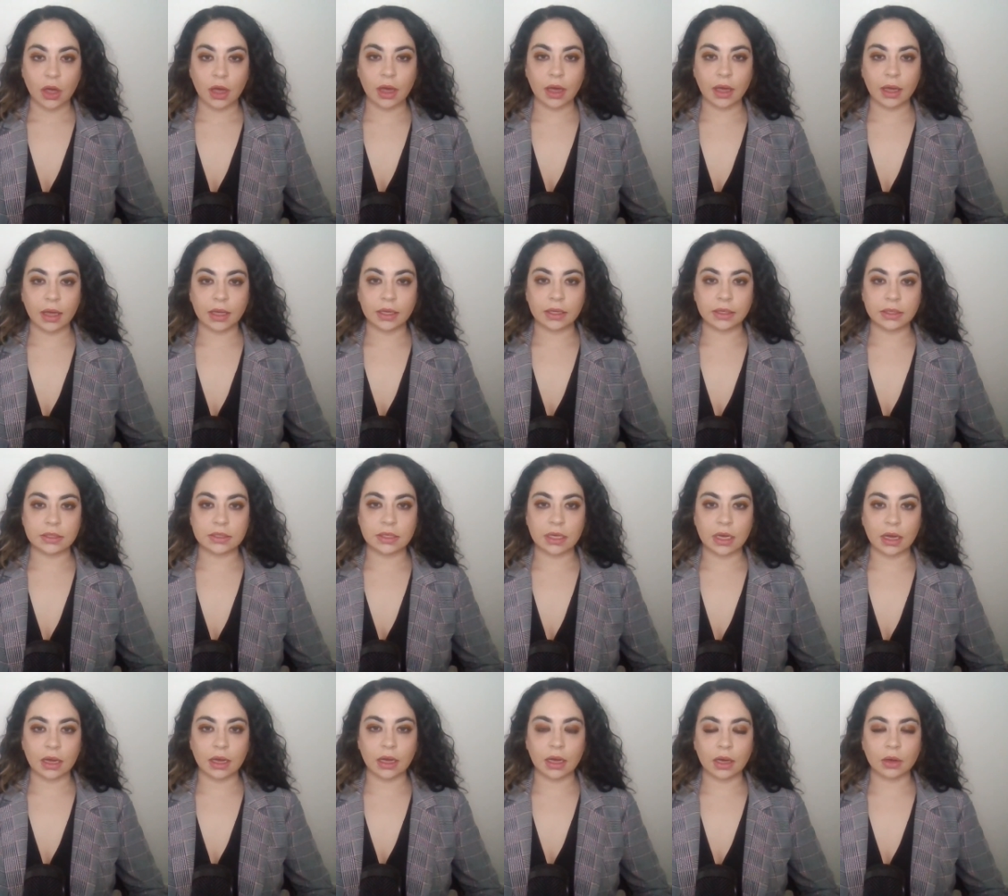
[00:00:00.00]
And
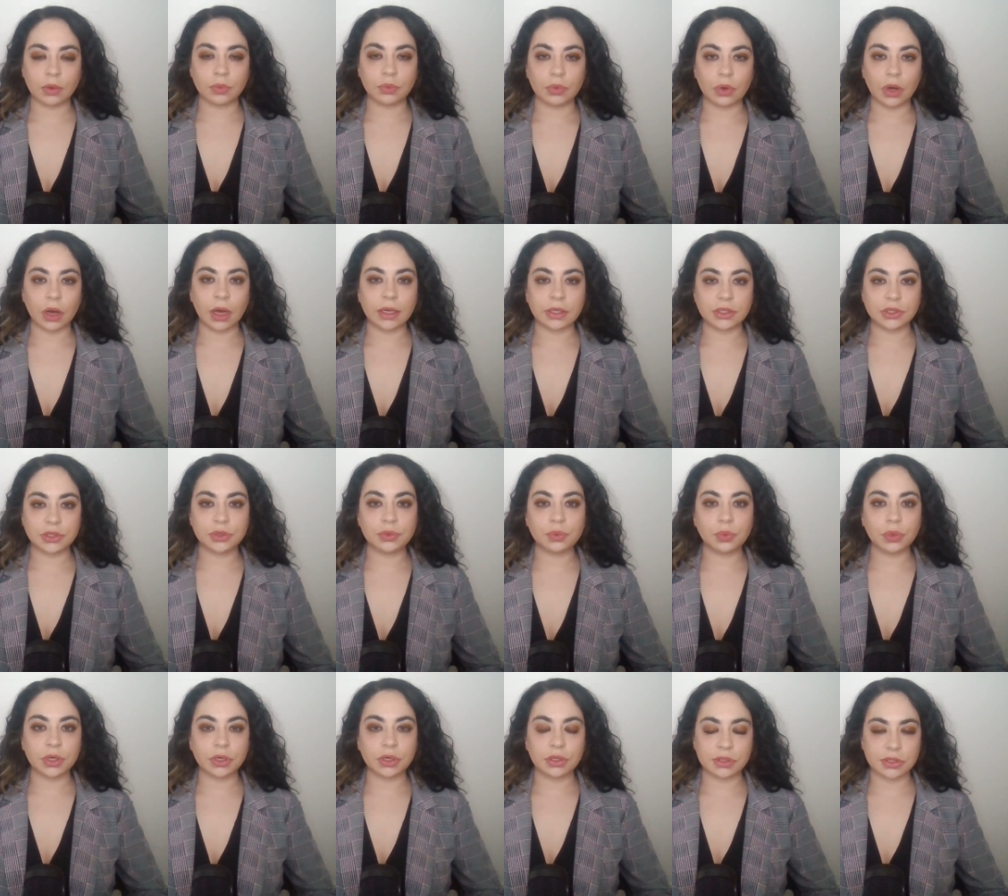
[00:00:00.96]
I do
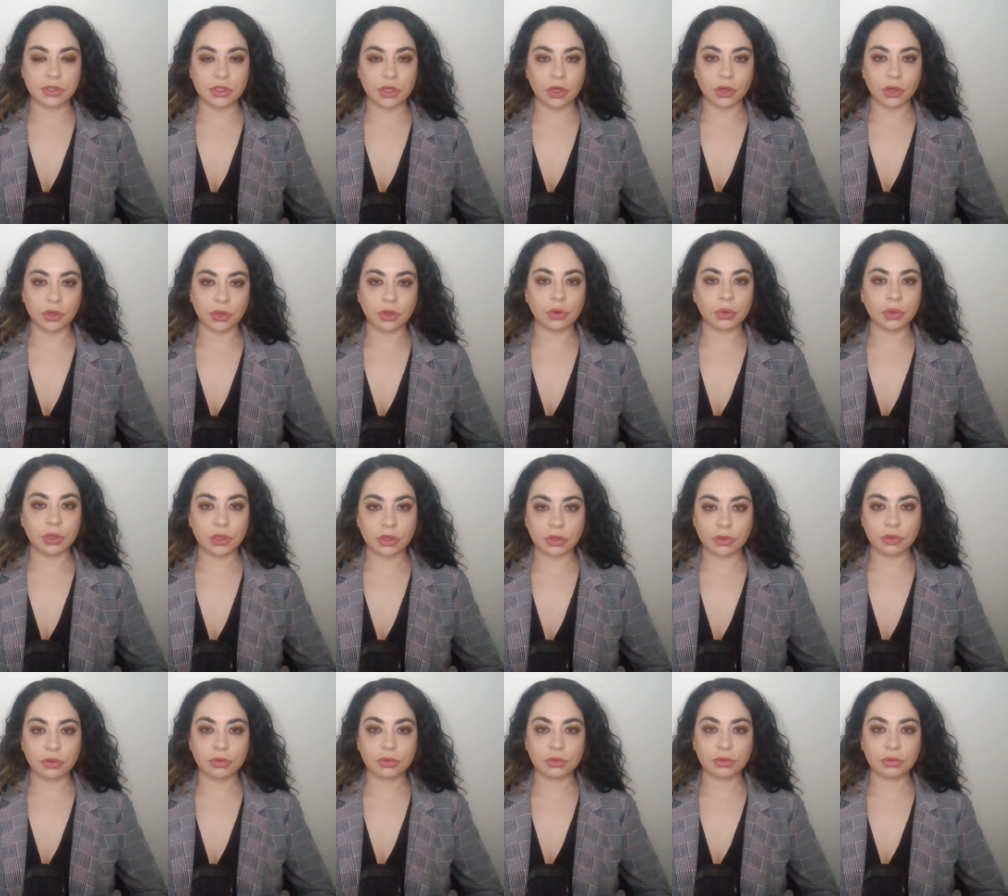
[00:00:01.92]
want to start going
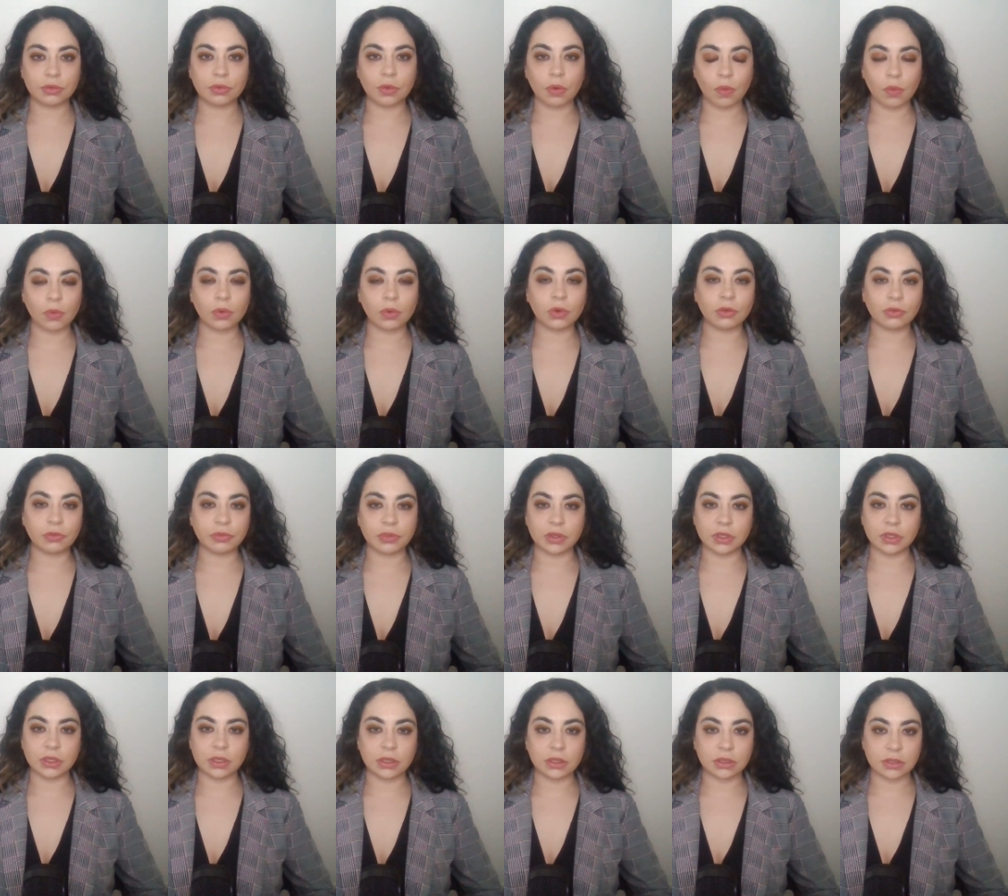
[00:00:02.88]
through all of
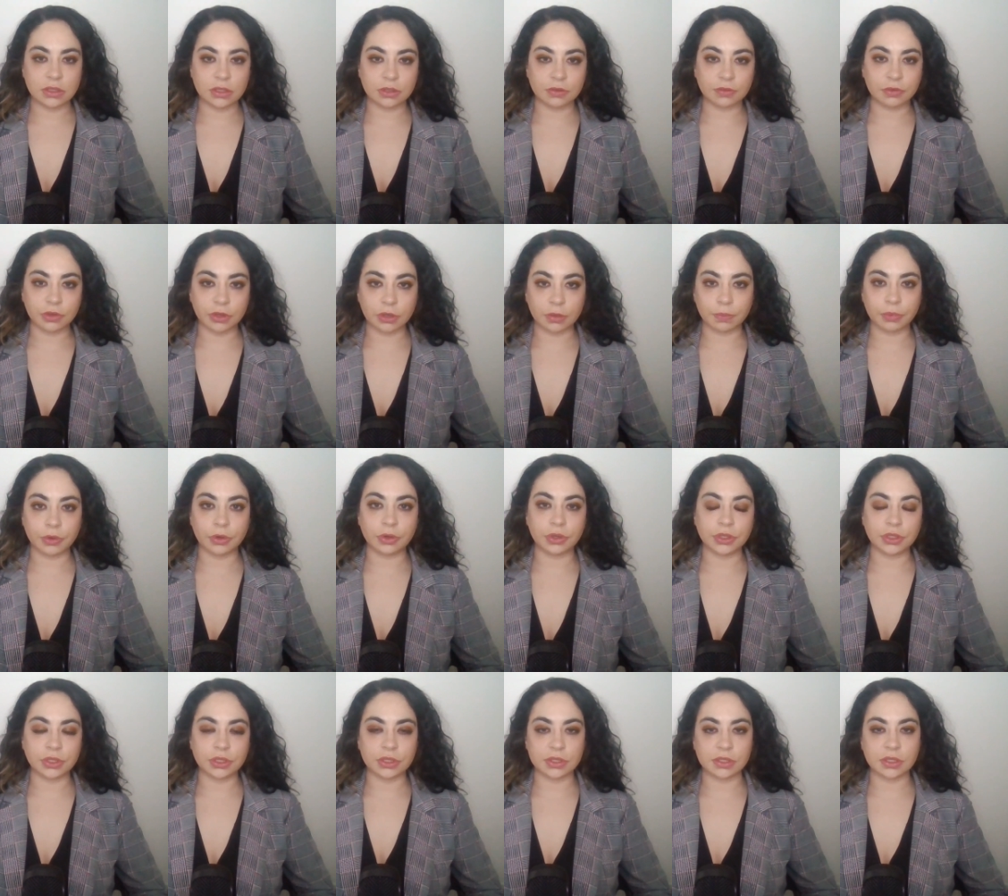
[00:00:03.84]
the different
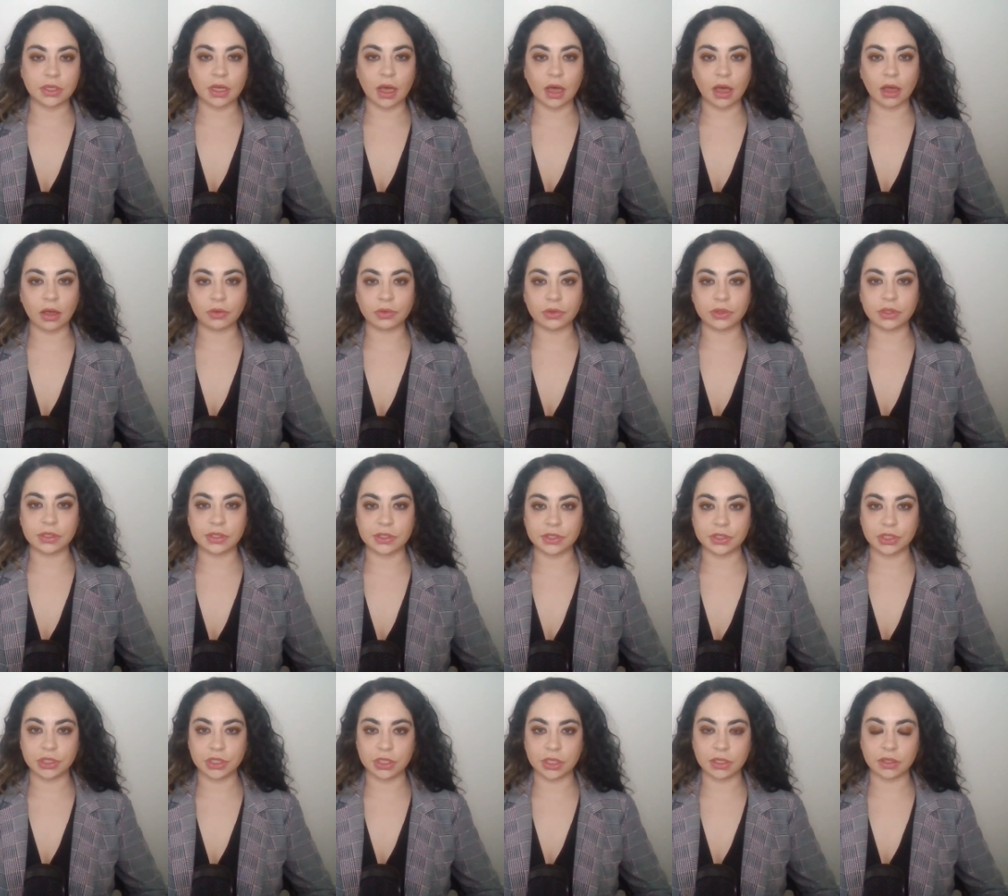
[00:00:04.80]
approaches to how this
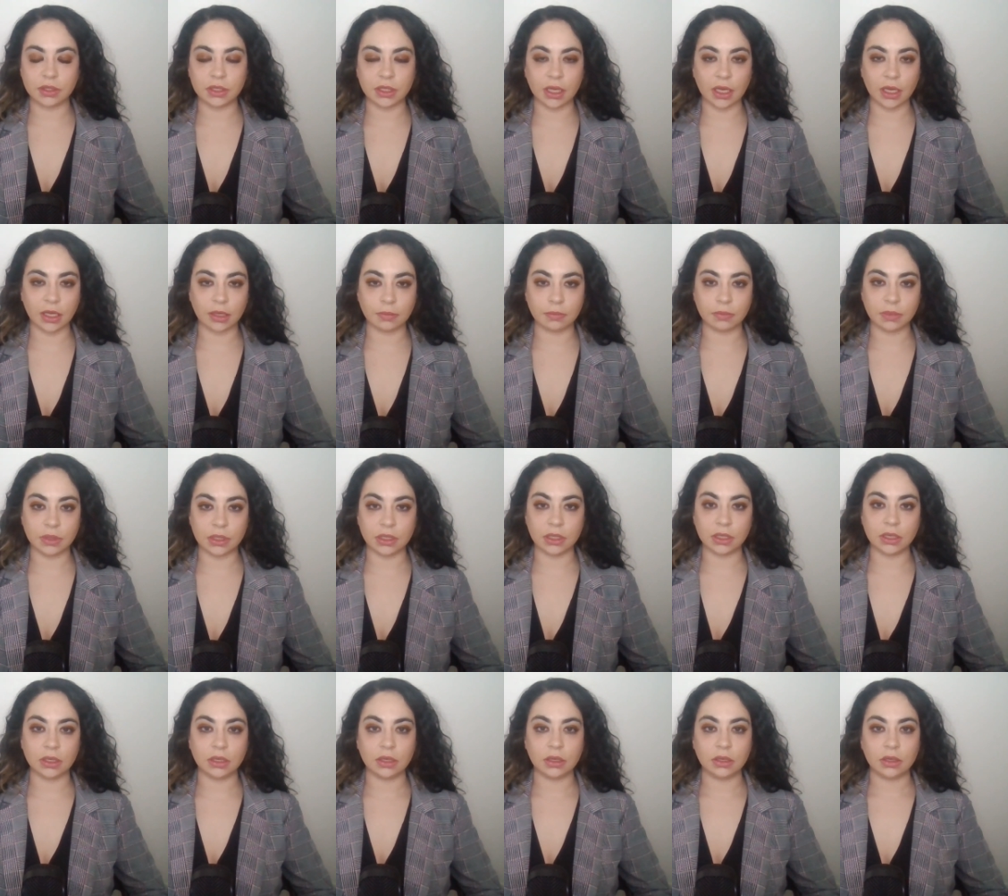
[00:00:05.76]
sheath can
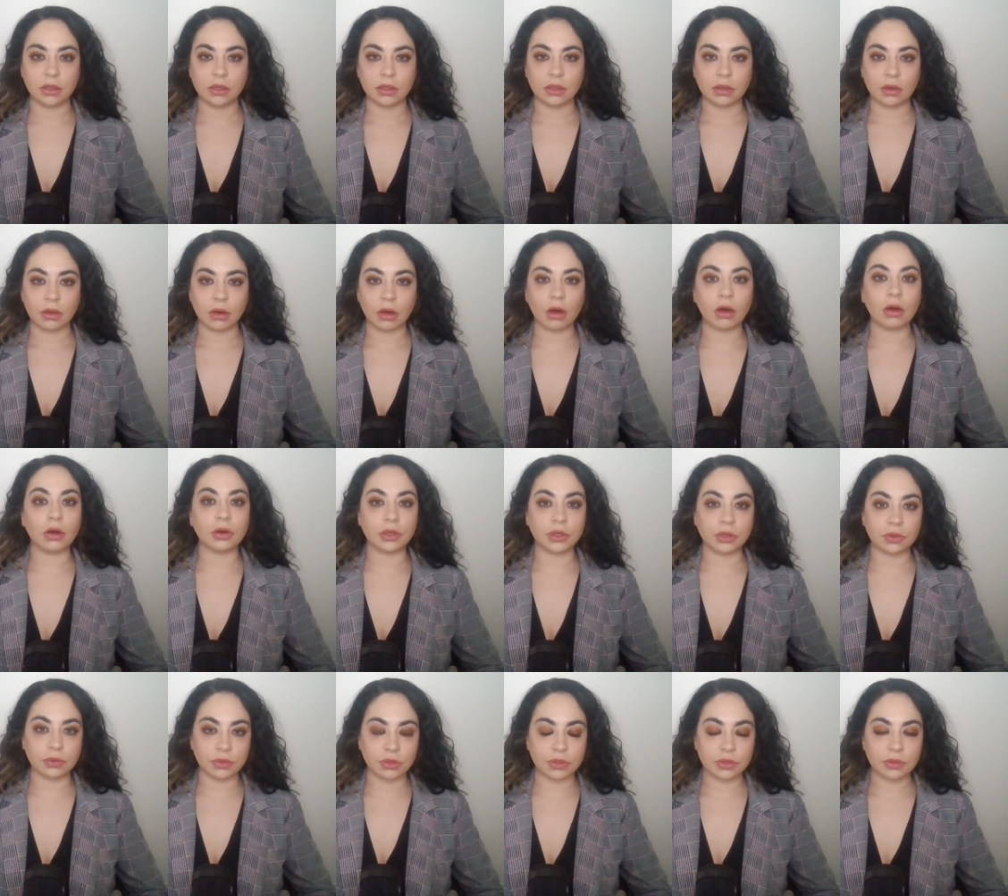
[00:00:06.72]
be
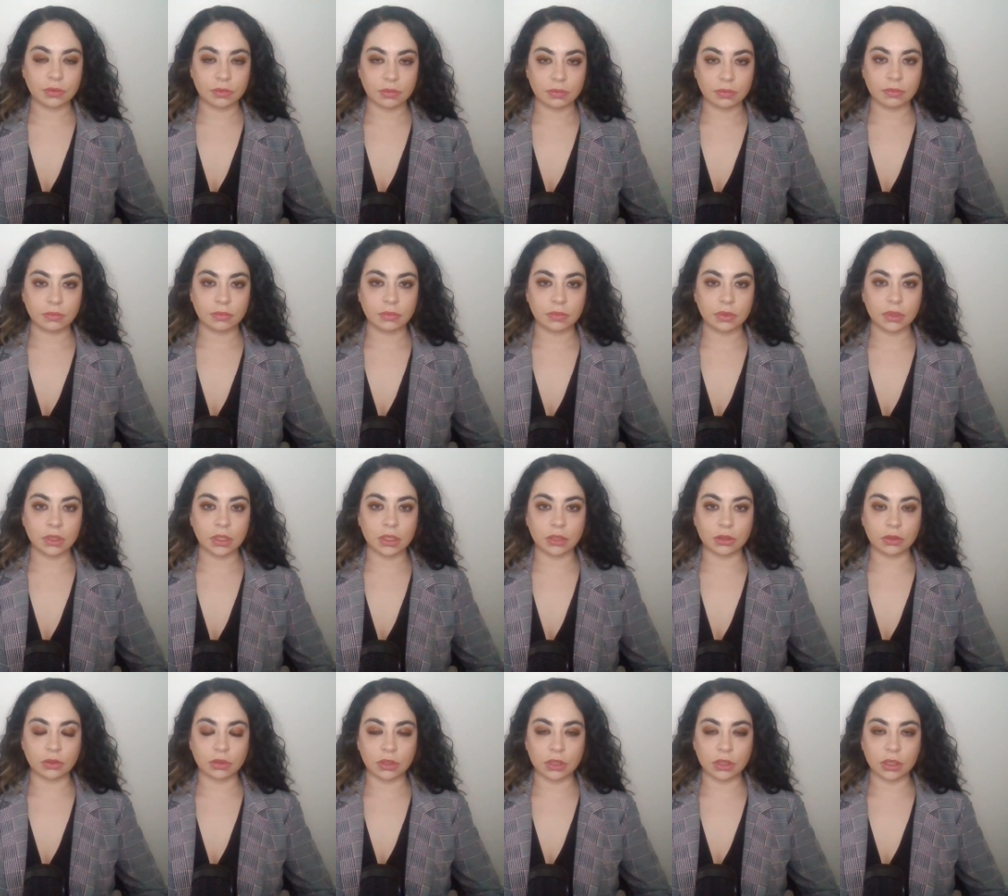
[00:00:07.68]
argued
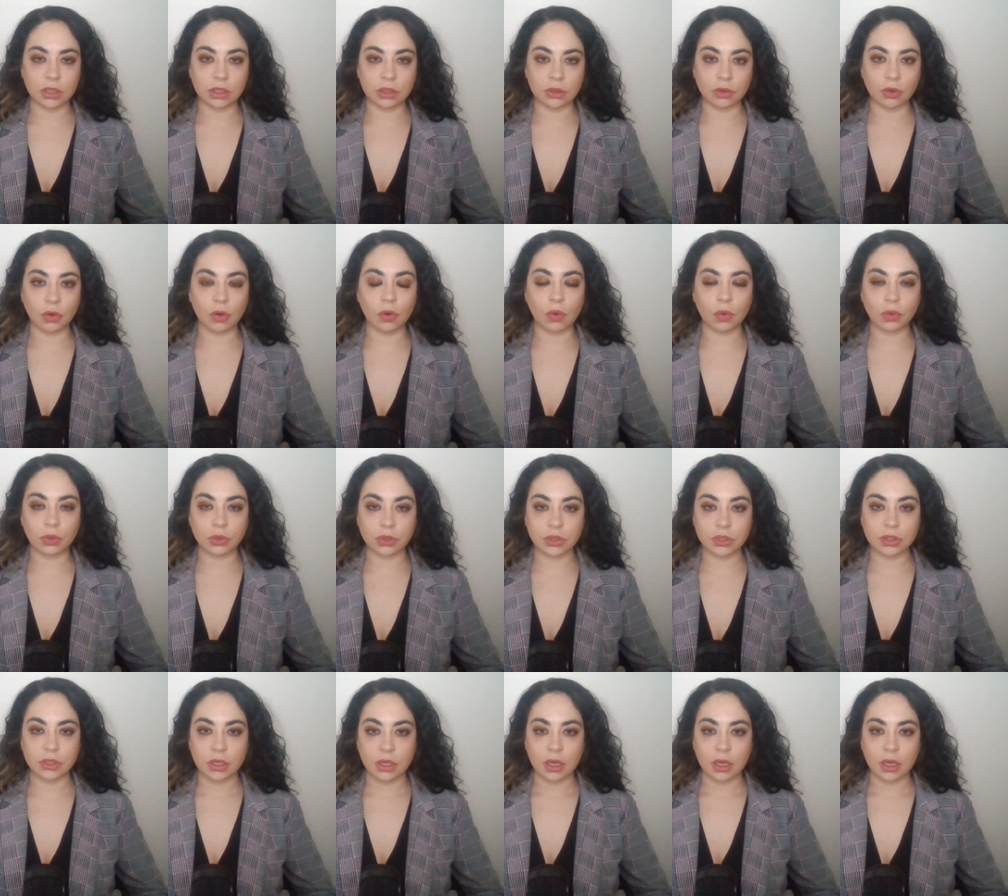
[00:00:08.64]
in court.